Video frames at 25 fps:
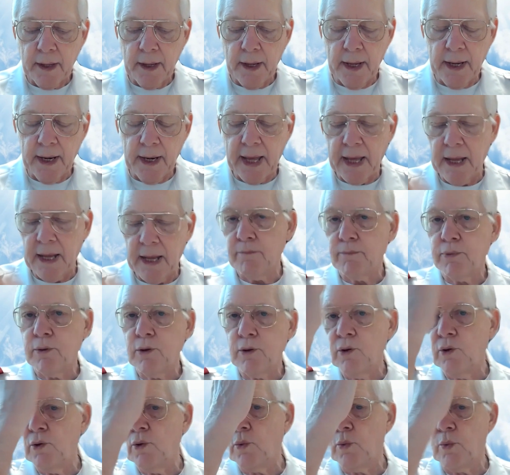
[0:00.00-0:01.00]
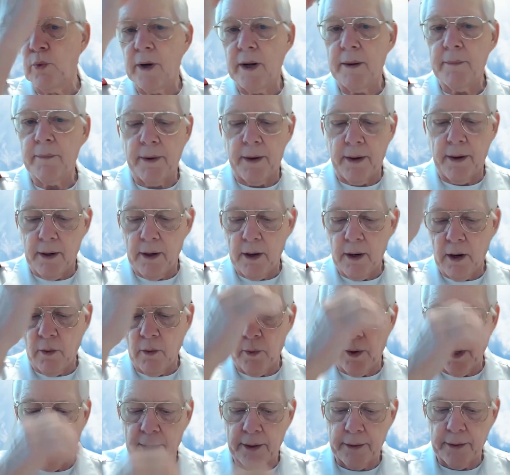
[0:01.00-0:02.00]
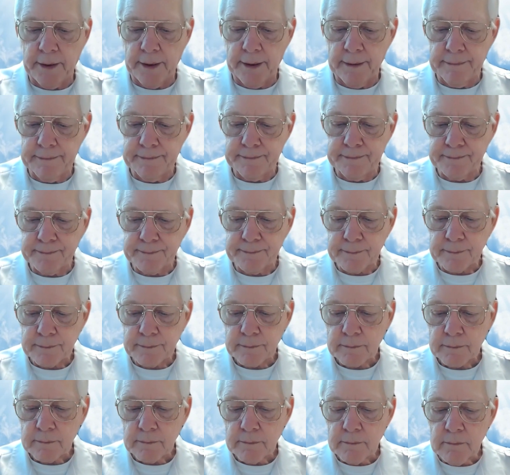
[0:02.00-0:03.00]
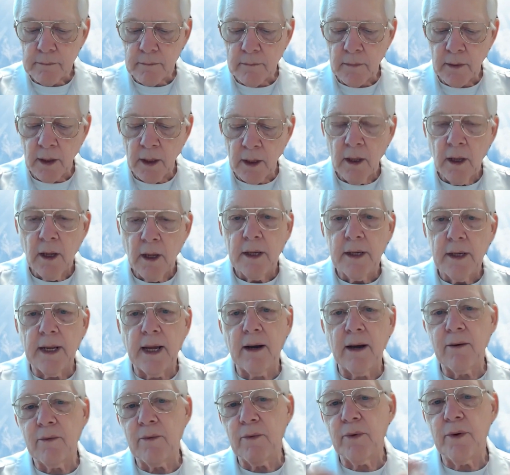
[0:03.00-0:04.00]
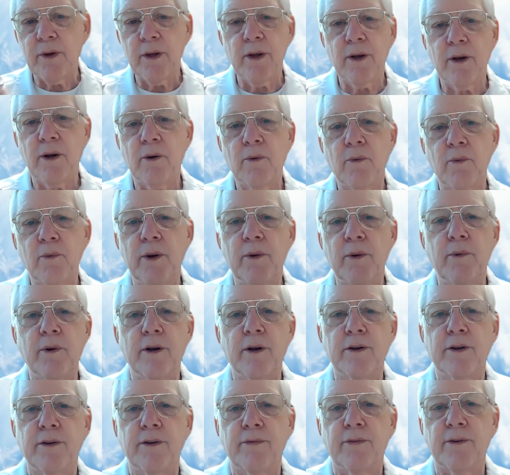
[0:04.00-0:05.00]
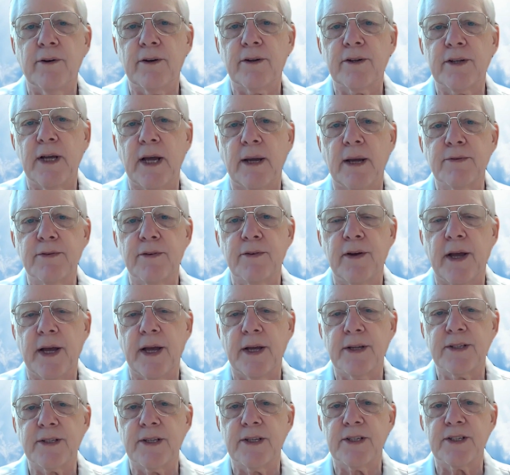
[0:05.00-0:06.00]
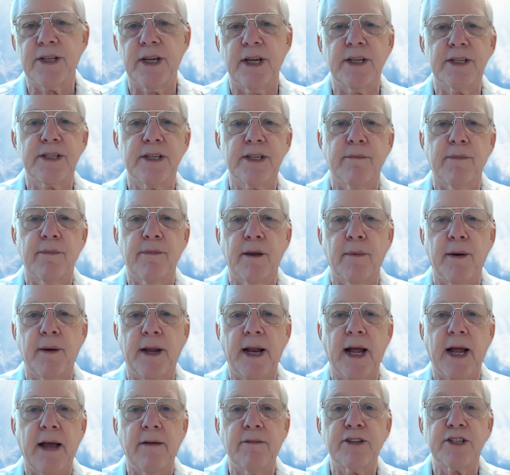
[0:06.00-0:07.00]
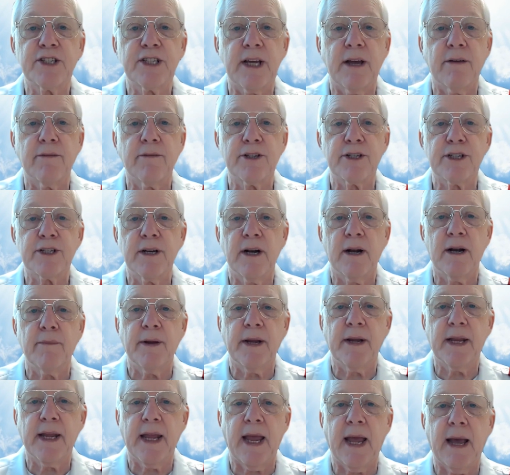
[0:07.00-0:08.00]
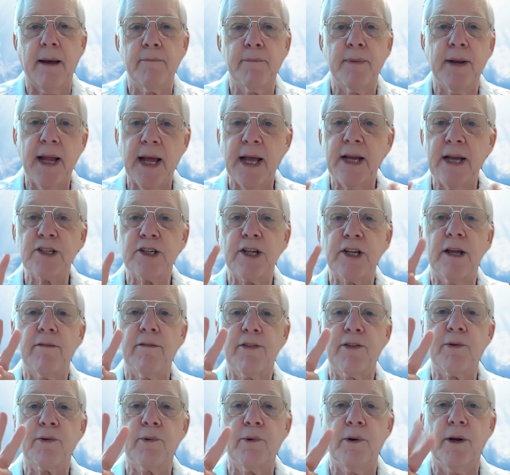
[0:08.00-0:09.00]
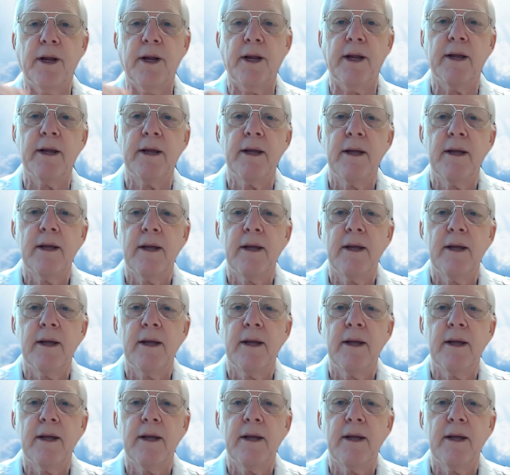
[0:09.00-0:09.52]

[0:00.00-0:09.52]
It had a blue ribbon around it. Now, we wear different types of hats to say something about it. I have a Salvation Army cap, but I actually have three.